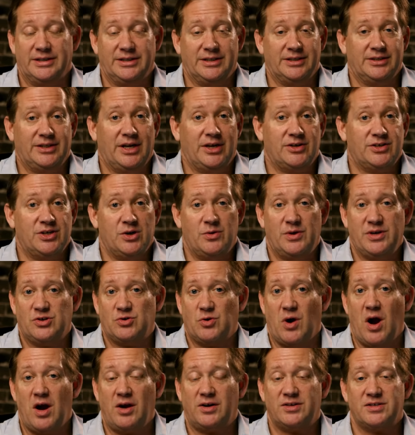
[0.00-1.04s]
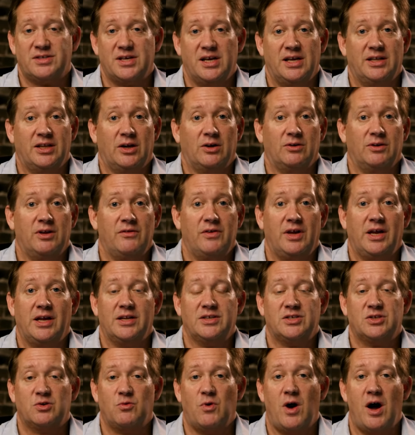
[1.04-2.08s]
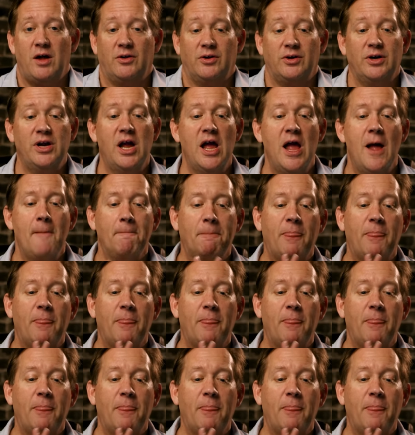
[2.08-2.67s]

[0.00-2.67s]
They're doing drugs and they're living in squalor.